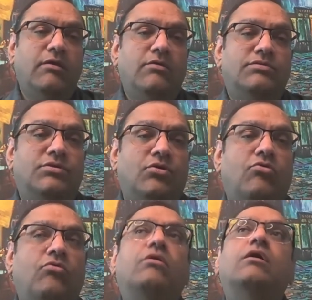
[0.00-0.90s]

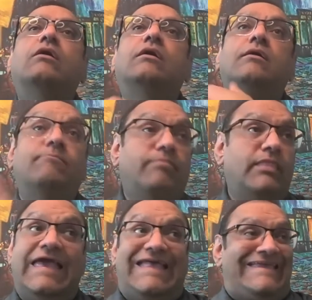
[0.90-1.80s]
So
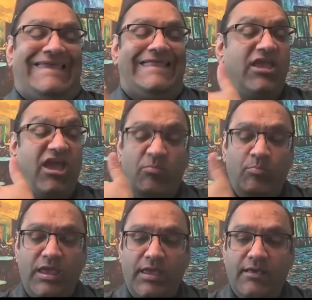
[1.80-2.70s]
yes, it can
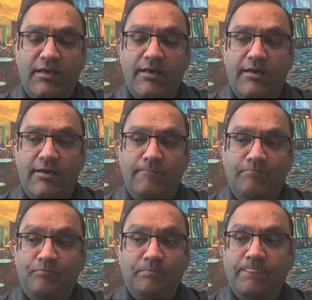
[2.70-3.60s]
be.
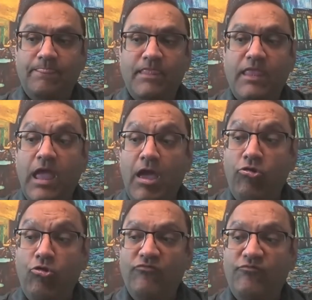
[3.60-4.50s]
I
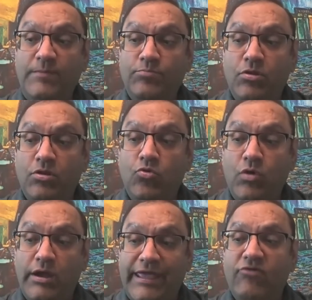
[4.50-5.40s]
know of people who
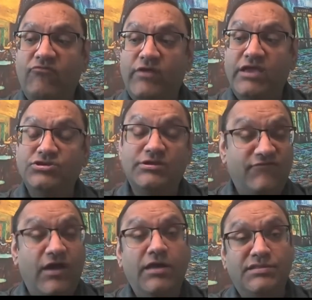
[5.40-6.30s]
are now financial
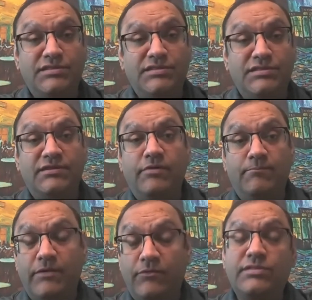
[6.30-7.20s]
advisors in
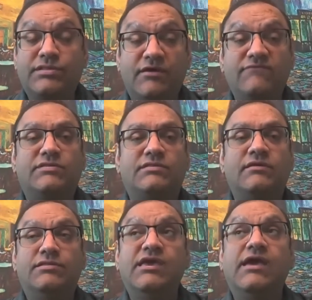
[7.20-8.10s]
Imperial Service,
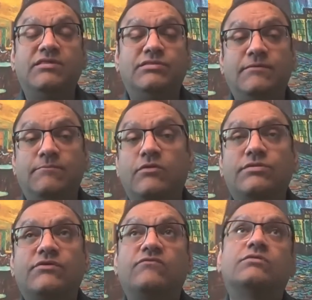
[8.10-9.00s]
CIBC Imperial
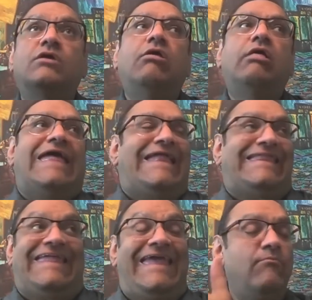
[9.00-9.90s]
Service.
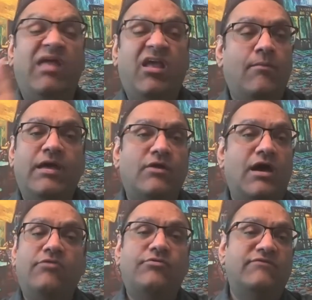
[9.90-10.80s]
They make about
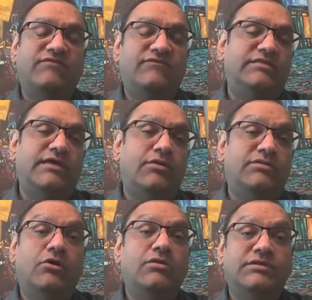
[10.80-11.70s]

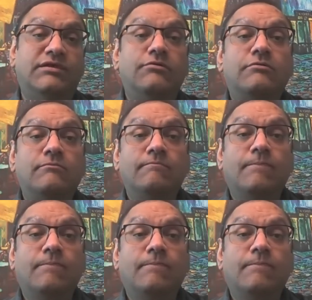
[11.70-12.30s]
$150,000 a year.